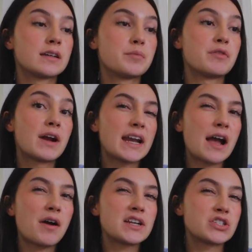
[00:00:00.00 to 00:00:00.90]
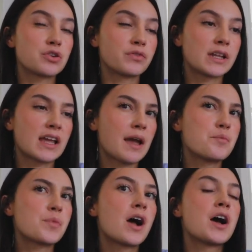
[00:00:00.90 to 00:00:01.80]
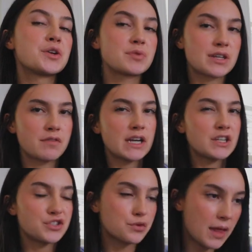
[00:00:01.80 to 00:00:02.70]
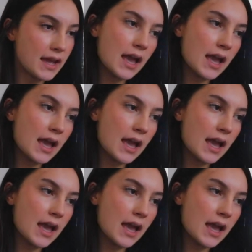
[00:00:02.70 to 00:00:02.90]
But right now, I just don't feel like I'm 100% ready to do that